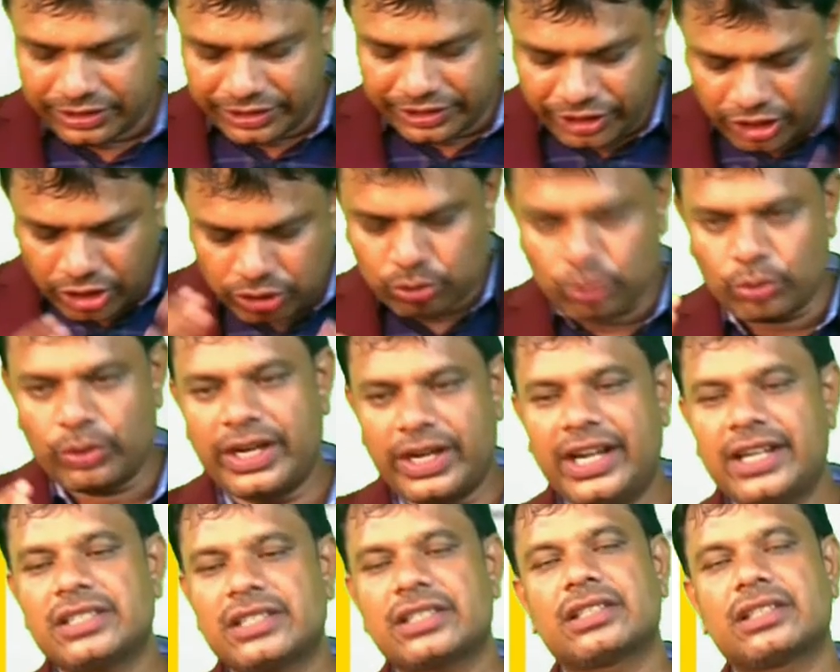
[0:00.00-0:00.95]
Dear
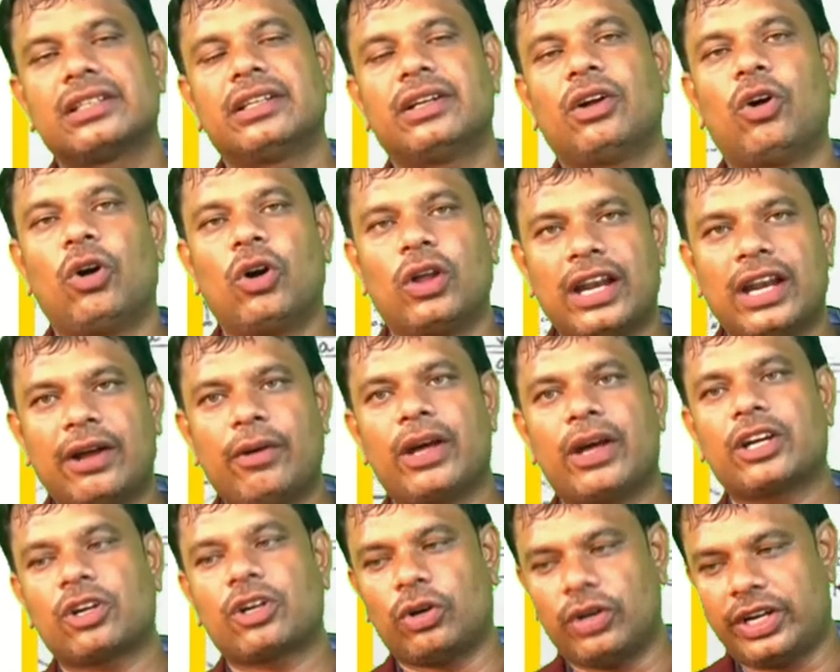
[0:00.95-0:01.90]
students, on
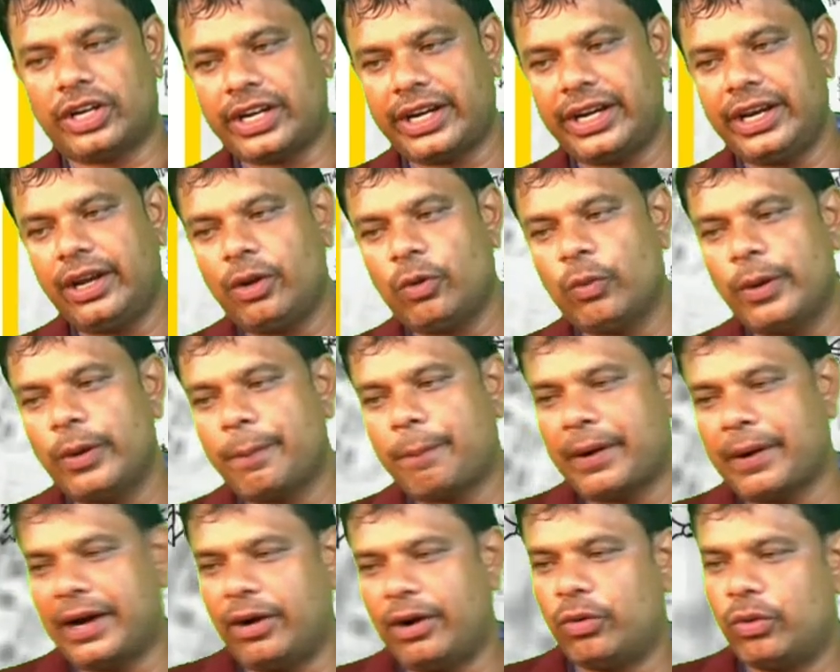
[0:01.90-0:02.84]
our country we
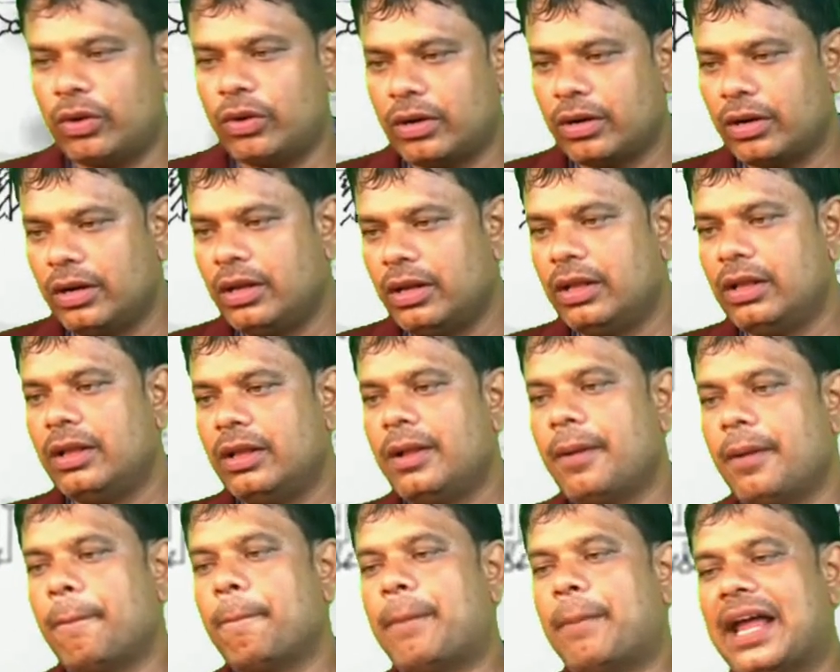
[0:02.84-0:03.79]
found
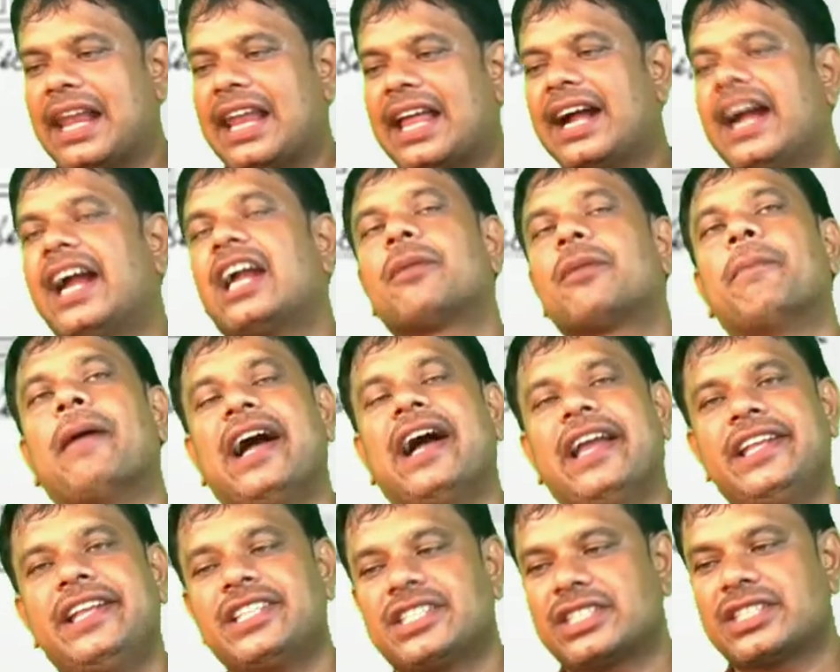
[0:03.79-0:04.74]
Balaghat
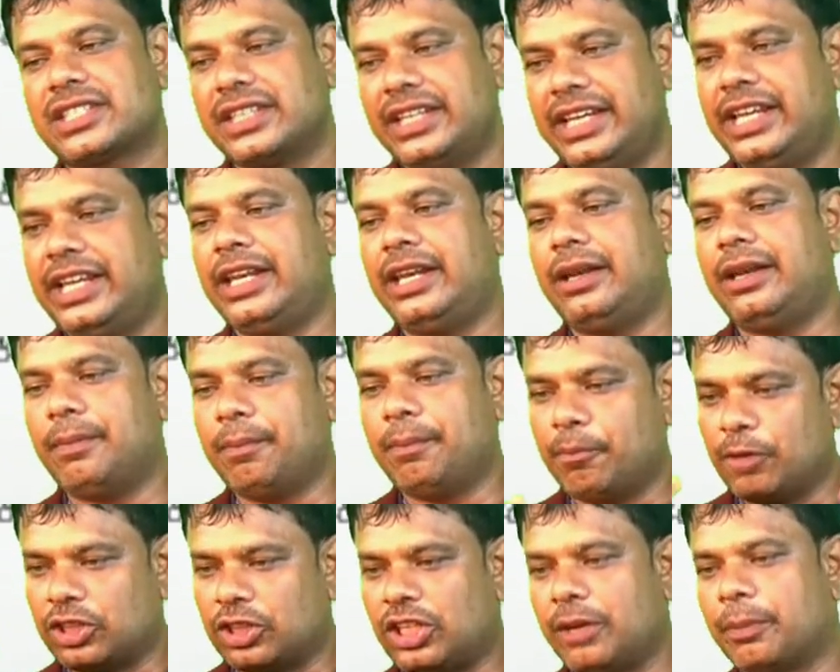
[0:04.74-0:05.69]
mines in
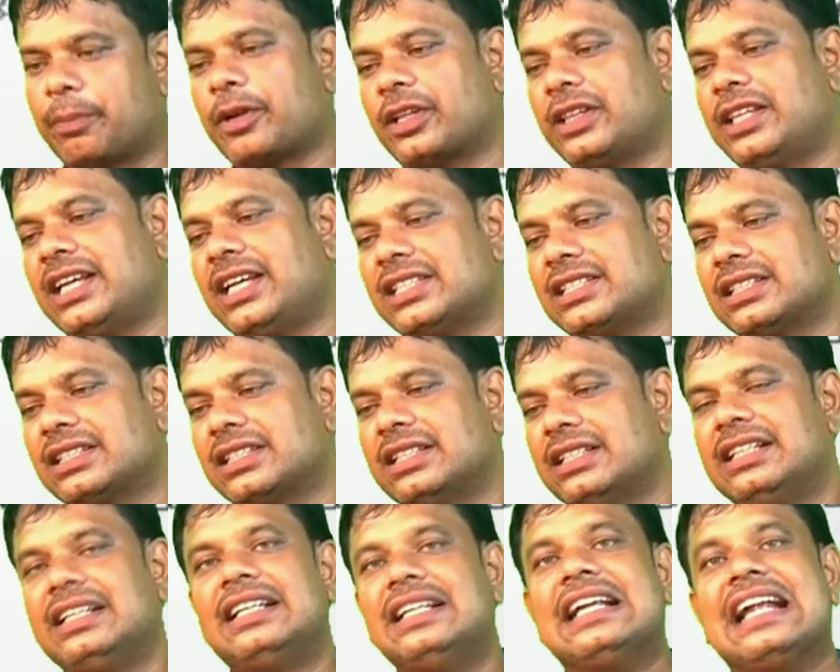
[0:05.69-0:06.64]
Madhya Pradesh,
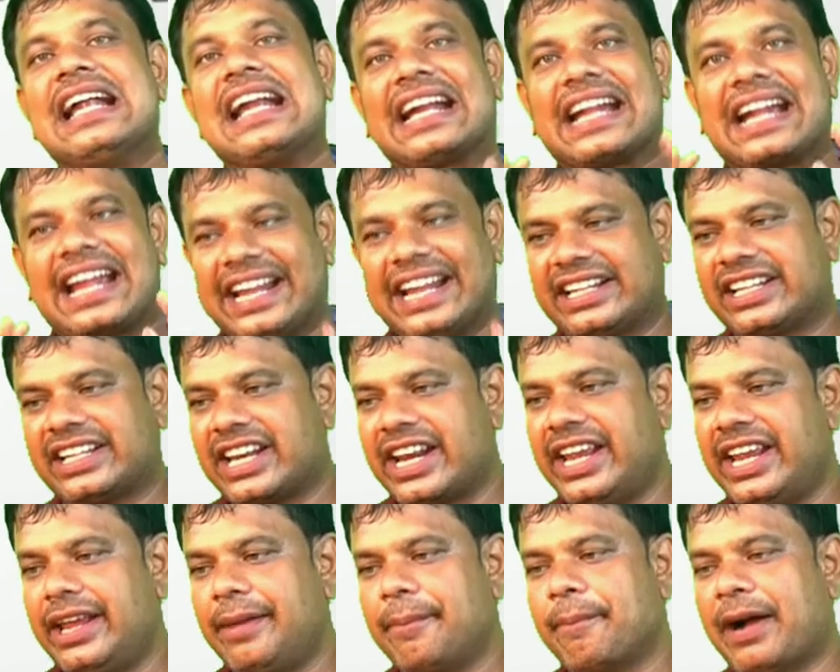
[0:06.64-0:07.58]

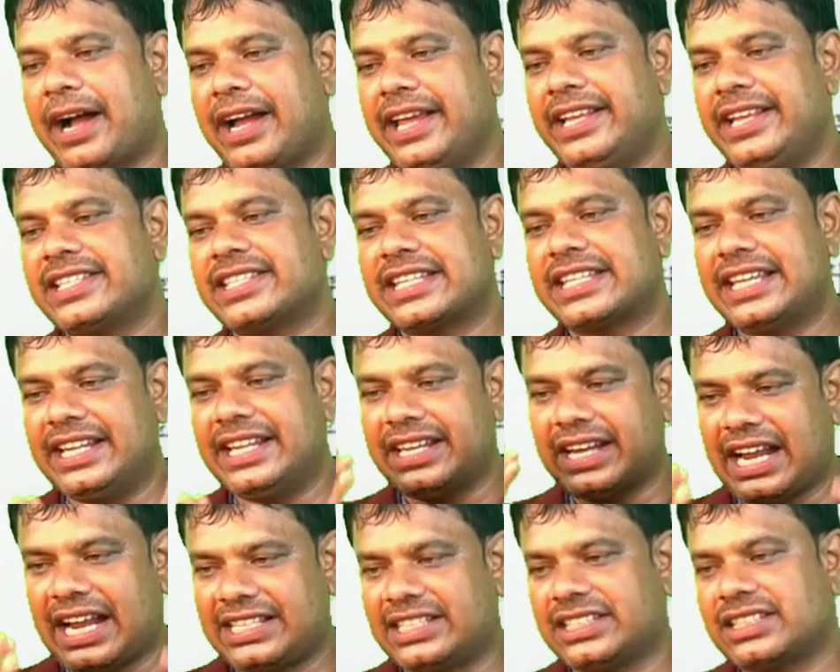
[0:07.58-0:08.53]
Khetri mines in
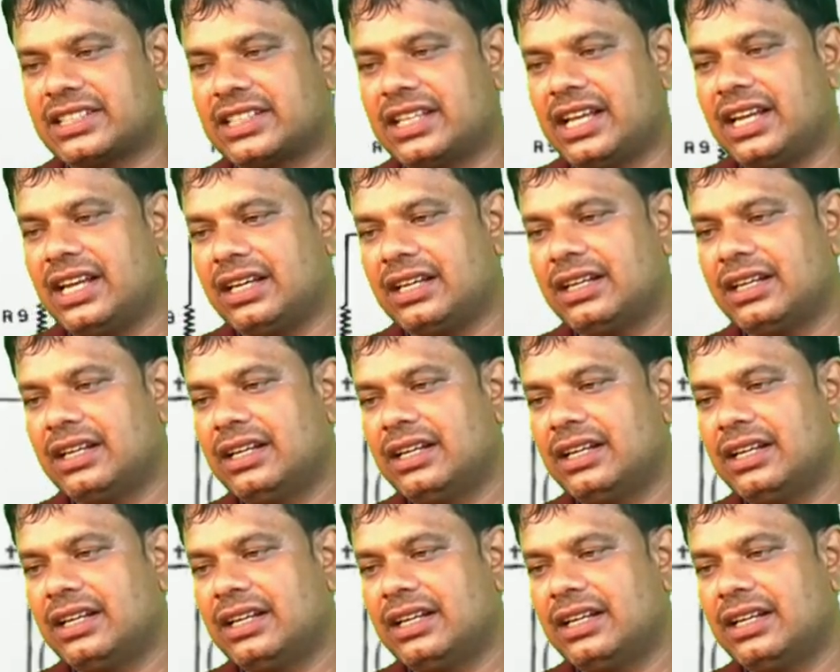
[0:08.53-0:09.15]
Rajasthan